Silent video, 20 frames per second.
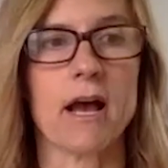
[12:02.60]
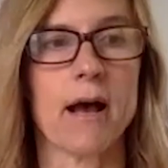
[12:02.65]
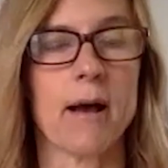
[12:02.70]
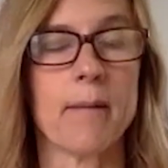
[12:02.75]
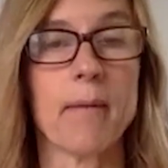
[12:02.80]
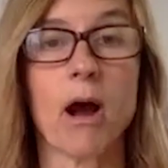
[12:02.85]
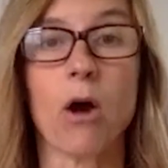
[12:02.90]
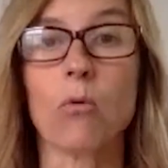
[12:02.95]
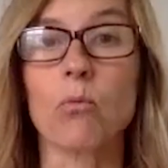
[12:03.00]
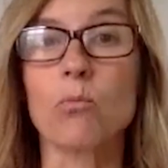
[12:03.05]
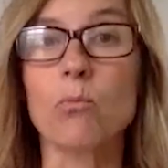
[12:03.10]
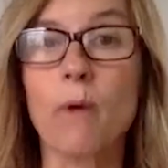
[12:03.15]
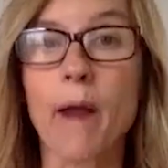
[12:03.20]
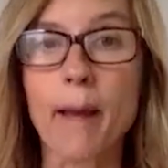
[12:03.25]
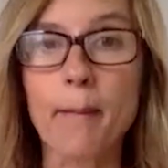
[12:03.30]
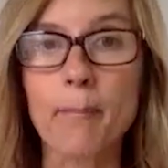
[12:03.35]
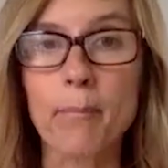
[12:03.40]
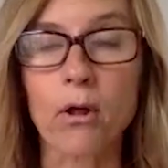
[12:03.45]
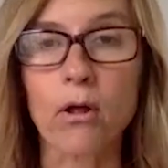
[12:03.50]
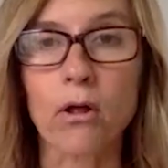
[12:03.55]
a
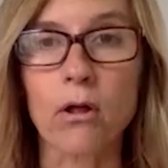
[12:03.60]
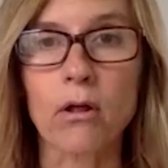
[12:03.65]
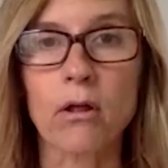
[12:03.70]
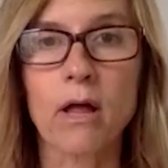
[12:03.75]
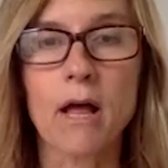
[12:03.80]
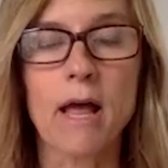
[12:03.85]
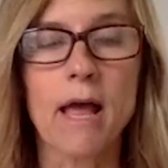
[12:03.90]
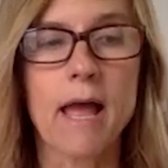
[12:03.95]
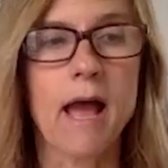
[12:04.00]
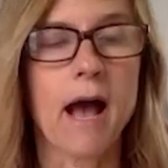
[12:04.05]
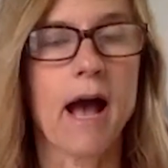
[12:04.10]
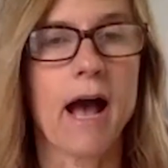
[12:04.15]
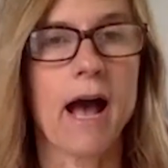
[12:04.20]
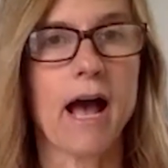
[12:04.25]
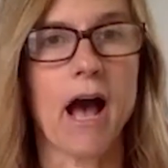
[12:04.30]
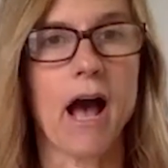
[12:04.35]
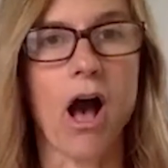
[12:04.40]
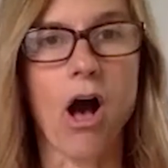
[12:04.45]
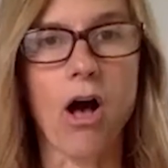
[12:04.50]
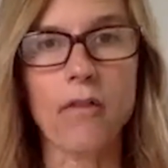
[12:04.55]
rebel,
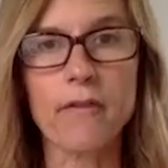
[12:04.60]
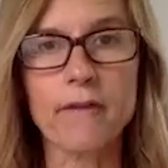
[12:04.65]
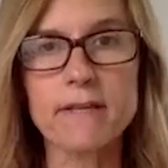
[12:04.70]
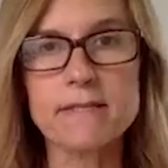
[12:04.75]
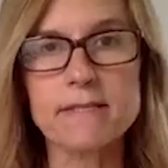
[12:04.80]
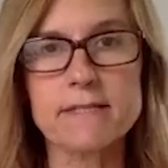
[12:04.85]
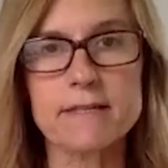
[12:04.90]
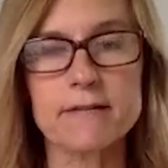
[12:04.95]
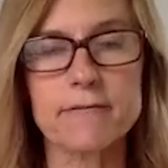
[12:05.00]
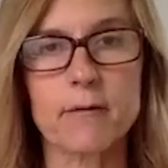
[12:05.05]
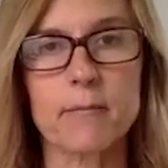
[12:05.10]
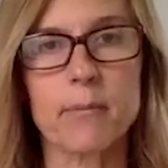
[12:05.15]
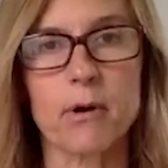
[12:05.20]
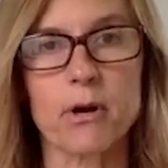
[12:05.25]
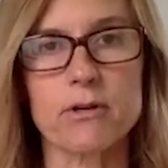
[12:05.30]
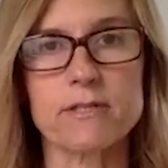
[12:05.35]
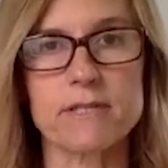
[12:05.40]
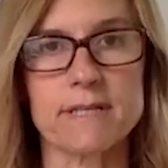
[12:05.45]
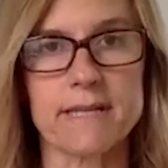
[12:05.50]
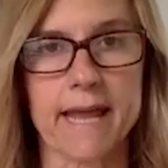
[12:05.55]
all these different
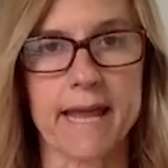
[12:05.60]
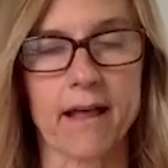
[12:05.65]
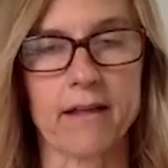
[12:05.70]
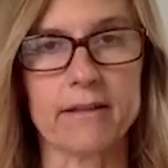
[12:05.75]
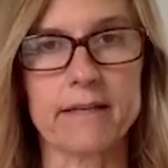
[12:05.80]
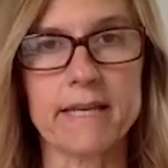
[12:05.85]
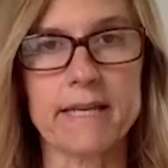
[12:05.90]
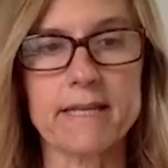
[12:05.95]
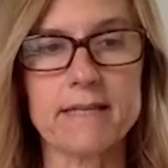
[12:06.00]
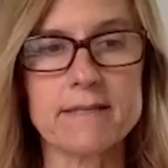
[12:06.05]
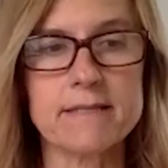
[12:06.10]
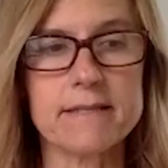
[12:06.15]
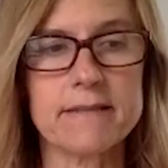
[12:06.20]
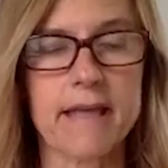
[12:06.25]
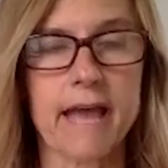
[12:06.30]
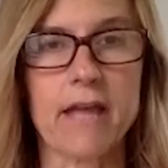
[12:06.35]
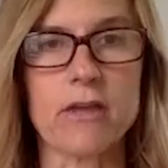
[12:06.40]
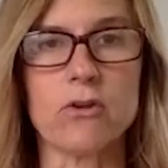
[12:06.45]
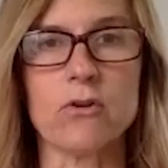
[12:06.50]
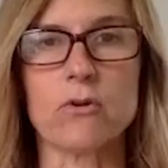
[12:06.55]
personalities
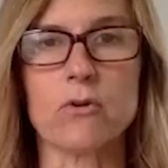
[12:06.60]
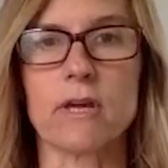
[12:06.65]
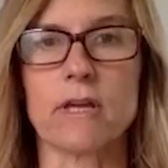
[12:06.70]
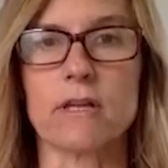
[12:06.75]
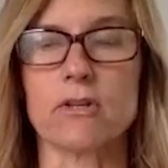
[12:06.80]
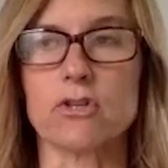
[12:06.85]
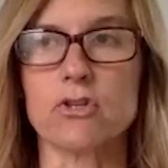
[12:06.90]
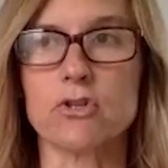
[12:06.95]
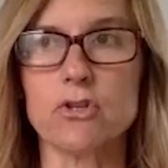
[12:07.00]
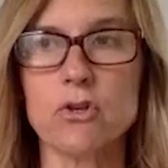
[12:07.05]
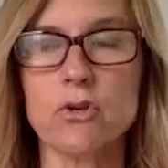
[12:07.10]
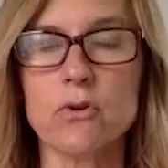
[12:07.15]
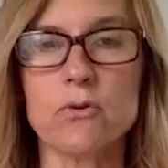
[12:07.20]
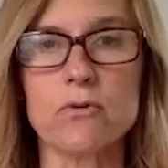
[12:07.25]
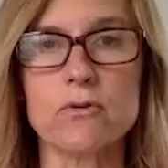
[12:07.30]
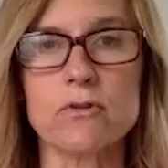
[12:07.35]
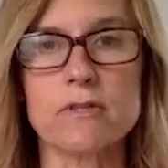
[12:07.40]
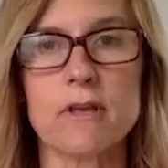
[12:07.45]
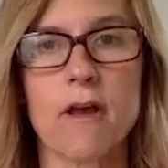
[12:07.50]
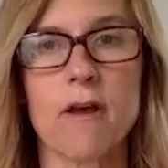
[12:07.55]
that you can
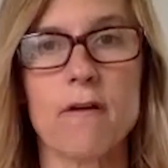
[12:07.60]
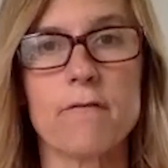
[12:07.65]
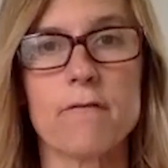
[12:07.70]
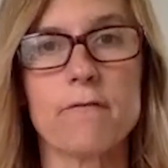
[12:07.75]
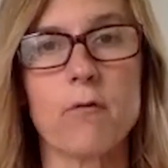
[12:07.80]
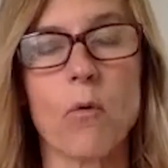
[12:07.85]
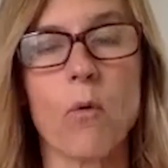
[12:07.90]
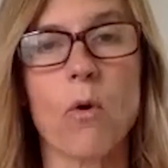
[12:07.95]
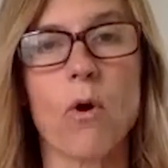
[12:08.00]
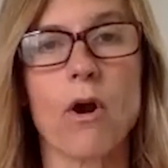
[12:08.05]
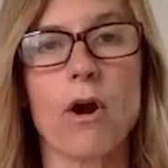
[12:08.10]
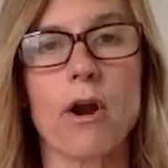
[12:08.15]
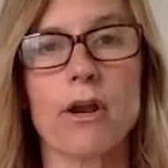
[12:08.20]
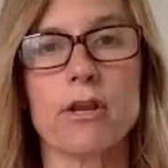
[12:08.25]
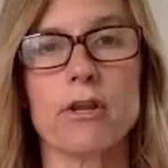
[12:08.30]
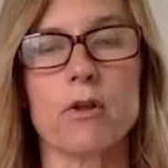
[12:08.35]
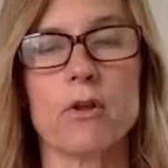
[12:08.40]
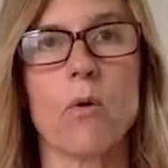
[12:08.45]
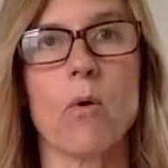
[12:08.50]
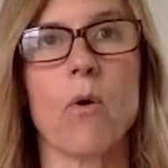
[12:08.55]
choose for
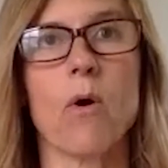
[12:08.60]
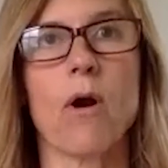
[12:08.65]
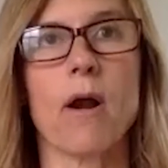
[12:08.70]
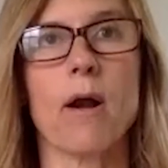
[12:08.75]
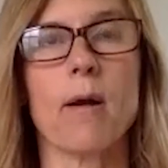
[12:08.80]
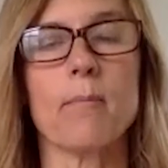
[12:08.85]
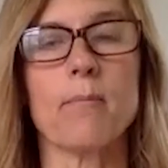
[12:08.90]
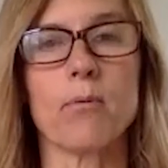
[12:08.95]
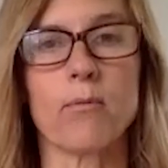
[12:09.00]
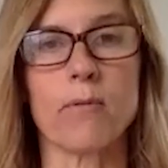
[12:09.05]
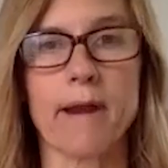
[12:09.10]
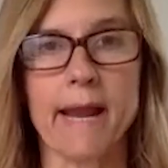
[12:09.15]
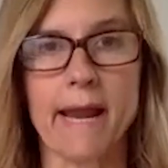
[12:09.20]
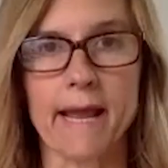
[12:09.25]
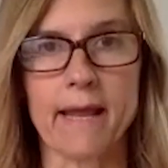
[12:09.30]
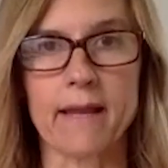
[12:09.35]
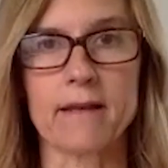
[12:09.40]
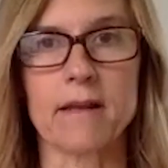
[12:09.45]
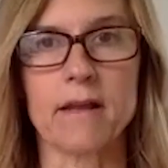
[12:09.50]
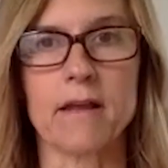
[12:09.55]
your
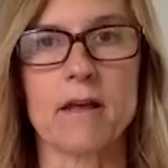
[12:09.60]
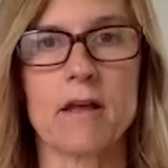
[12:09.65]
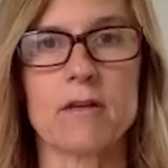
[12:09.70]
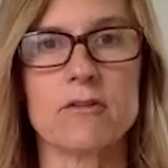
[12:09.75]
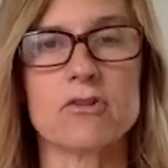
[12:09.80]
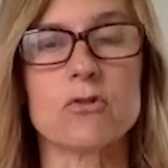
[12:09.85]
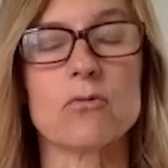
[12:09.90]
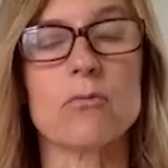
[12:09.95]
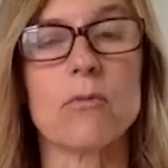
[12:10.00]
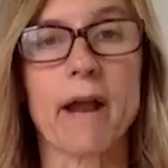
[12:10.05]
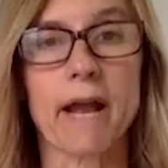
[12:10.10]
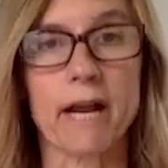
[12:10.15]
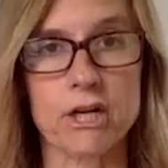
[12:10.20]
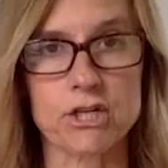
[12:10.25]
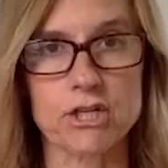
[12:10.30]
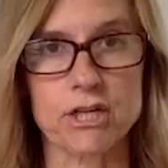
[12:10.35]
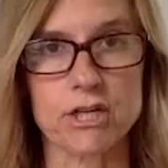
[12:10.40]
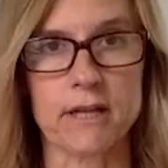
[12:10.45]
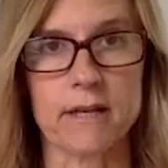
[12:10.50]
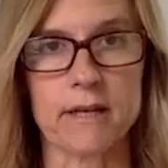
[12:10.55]
brand
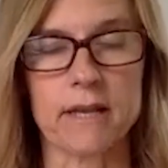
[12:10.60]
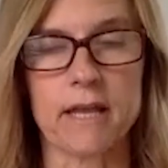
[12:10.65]
direction.